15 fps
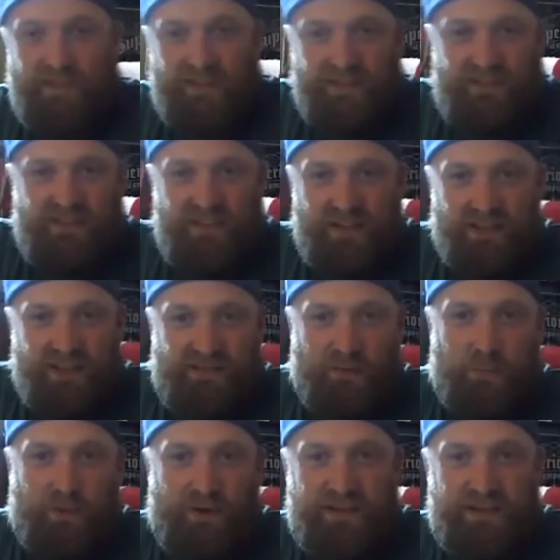
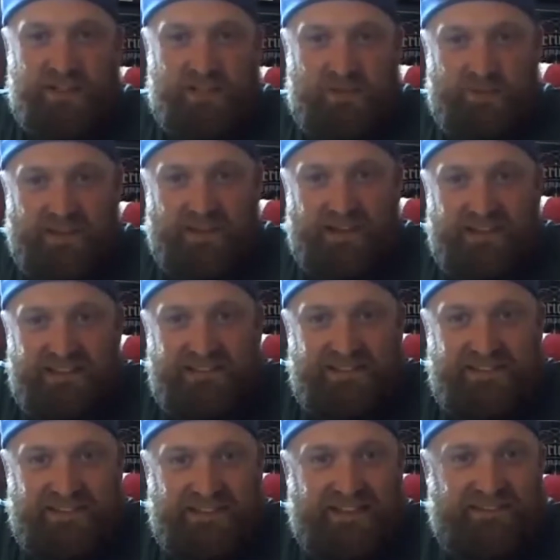C-level production we got is
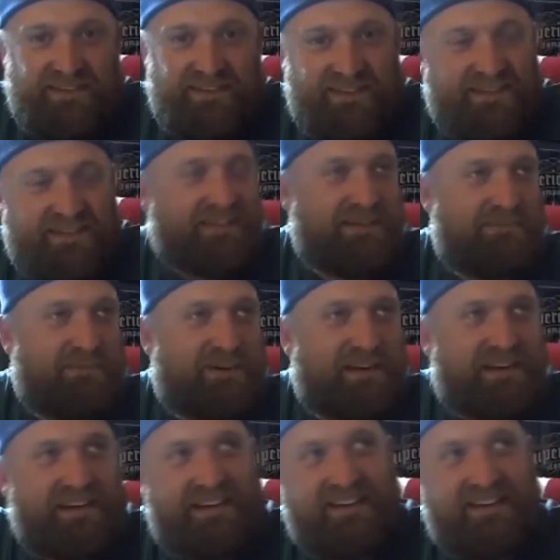going to have to get upgraded.